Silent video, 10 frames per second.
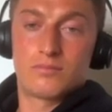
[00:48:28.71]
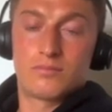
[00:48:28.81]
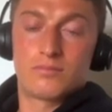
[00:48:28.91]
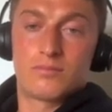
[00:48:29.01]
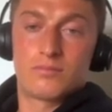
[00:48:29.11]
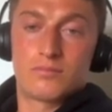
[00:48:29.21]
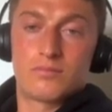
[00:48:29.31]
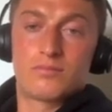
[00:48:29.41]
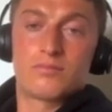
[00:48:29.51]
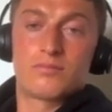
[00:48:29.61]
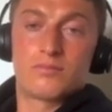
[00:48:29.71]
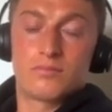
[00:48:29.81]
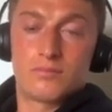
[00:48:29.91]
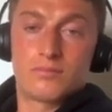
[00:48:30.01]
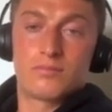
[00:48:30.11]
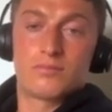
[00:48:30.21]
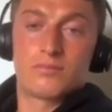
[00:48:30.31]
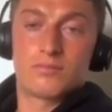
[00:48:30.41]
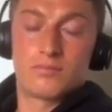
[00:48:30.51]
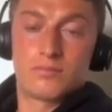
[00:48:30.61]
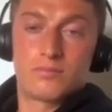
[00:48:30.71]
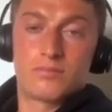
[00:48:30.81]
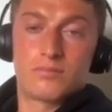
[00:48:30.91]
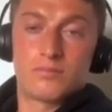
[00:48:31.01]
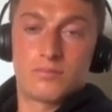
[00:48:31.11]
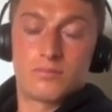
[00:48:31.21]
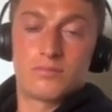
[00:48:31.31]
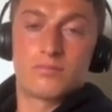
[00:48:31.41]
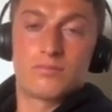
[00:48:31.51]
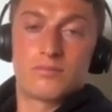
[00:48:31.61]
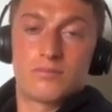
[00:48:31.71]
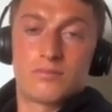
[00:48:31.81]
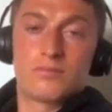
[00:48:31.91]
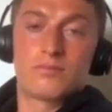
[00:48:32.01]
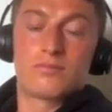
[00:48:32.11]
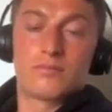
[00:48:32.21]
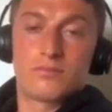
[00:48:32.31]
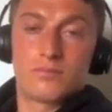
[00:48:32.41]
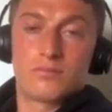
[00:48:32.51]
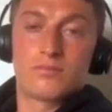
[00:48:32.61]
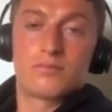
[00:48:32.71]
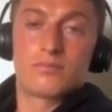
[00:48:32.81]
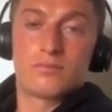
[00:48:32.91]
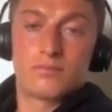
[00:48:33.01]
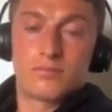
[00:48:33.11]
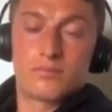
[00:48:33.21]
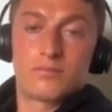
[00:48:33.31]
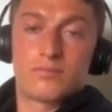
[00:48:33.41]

No words are spoken by the person on screen.